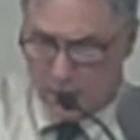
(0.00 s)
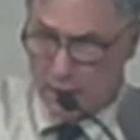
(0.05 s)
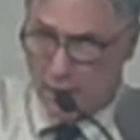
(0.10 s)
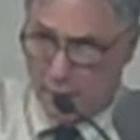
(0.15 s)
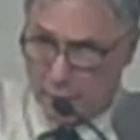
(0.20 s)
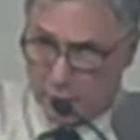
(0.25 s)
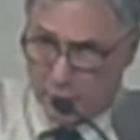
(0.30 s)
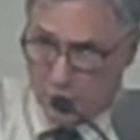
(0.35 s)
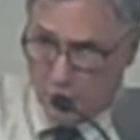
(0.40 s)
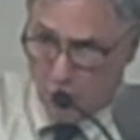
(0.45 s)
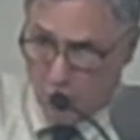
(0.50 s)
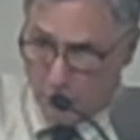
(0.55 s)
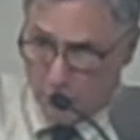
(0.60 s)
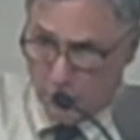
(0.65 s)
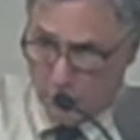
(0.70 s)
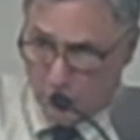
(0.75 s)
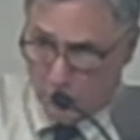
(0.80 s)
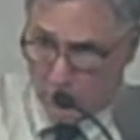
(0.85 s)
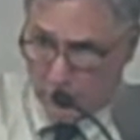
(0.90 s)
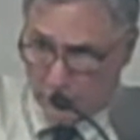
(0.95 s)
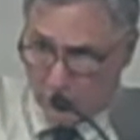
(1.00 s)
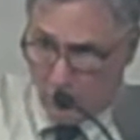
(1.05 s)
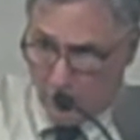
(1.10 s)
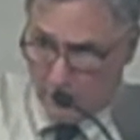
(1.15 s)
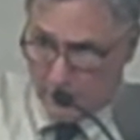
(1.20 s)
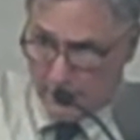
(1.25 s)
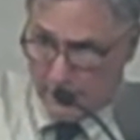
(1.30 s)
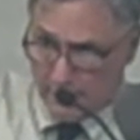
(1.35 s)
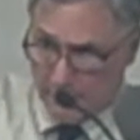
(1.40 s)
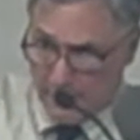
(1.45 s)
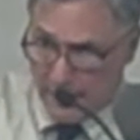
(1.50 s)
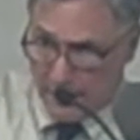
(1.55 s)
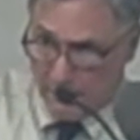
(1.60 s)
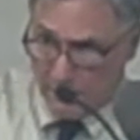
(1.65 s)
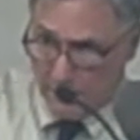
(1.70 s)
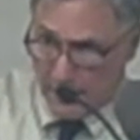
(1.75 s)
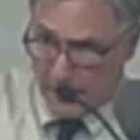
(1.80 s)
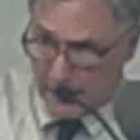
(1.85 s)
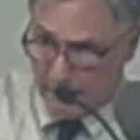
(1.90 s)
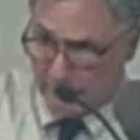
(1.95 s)
covered over. We're talking
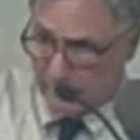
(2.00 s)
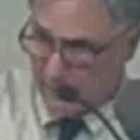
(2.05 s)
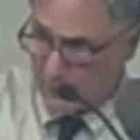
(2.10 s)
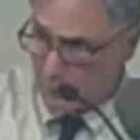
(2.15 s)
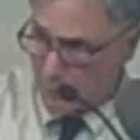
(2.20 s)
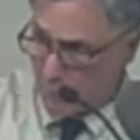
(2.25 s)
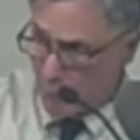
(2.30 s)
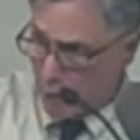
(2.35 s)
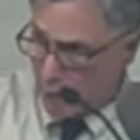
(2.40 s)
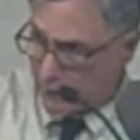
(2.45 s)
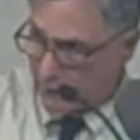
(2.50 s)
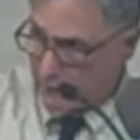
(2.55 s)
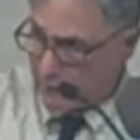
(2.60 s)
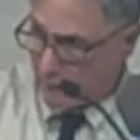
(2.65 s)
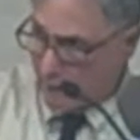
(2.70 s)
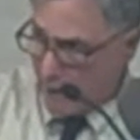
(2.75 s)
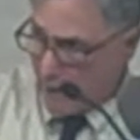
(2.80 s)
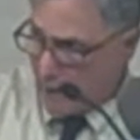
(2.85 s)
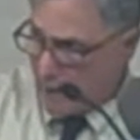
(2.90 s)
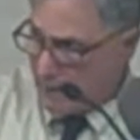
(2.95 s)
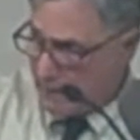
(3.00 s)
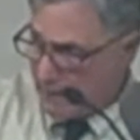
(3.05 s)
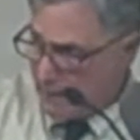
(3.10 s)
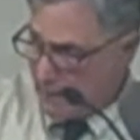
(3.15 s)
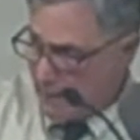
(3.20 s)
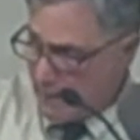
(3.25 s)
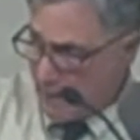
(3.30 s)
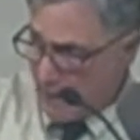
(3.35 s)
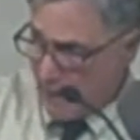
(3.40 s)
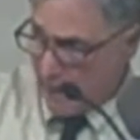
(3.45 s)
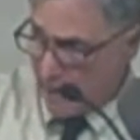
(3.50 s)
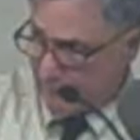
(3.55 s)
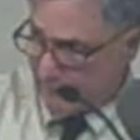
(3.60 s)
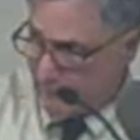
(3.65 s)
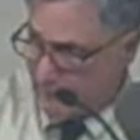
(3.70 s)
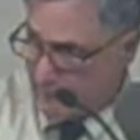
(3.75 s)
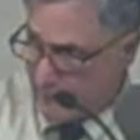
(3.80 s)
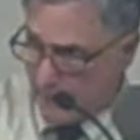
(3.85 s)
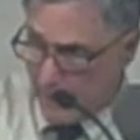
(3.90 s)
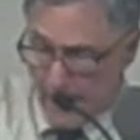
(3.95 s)
about paving the parking lot
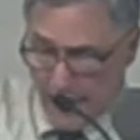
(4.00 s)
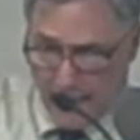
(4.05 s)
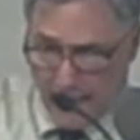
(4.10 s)
at